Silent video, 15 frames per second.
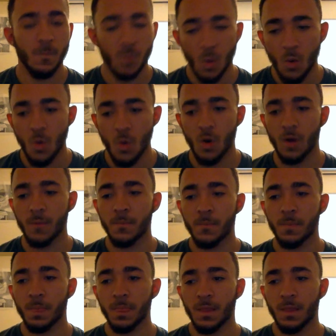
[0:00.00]
Or,
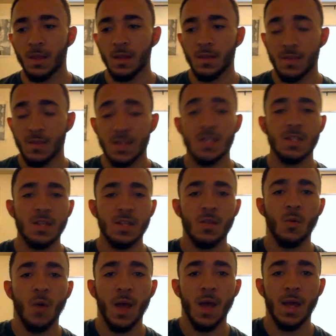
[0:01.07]
this is in the
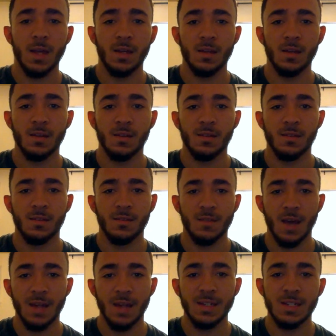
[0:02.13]
way,
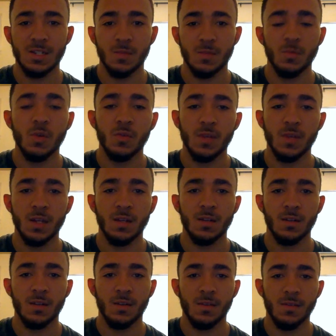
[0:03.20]
I need to move it,
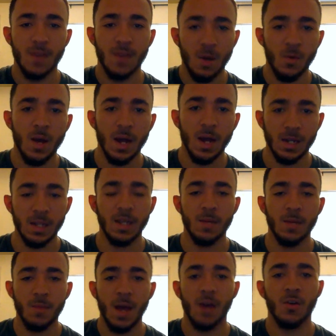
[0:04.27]
that way I can get
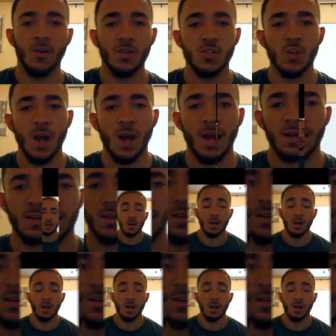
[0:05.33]
back on track. And